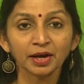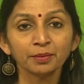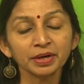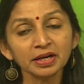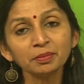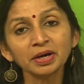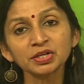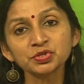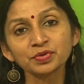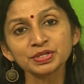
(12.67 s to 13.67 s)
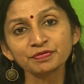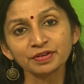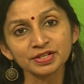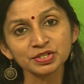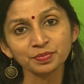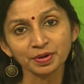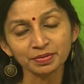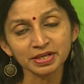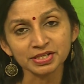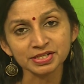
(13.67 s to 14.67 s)
Middlemarch was first
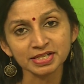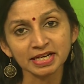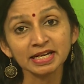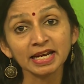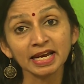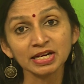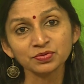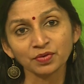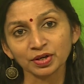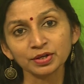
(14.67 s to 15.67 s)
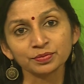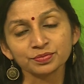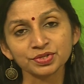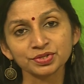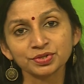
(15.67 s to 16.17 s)
published in 8 volumes